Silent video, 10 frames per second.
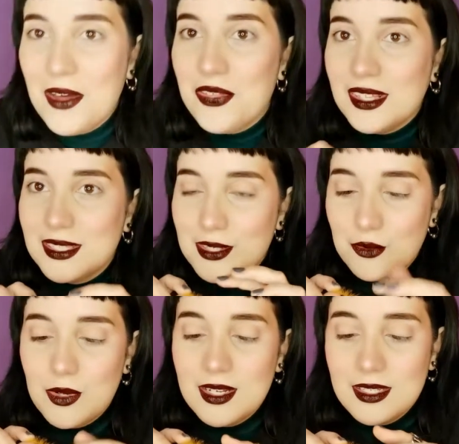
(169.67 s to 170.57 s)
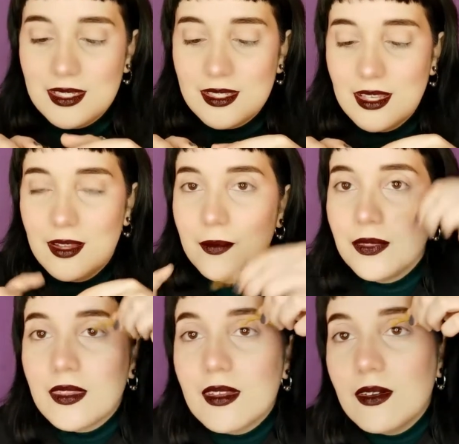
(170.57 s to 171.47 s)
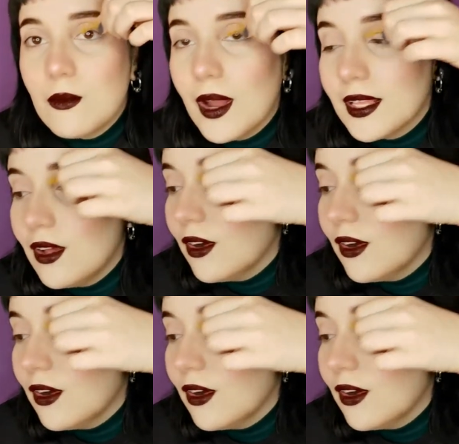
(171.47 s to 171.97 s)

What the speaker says: I think this one is way